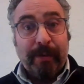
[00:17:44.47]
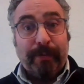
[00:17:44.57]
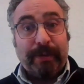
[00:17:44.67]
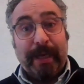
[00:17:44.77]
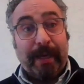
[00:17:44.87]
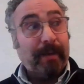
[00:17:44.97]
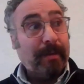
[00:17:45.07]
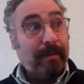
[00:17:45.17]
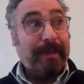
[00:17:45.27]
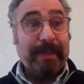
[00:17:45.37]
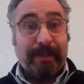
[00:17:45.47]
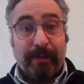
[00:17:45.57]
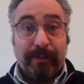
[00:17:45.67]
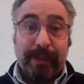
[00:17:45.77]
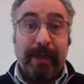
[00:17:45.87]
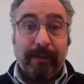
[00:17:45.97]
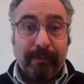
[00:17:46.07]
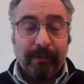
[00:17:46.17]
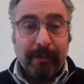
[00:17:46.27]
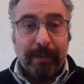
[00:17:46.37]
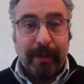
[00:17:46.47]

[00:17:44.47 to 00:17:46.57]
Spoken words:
who say, please don't tell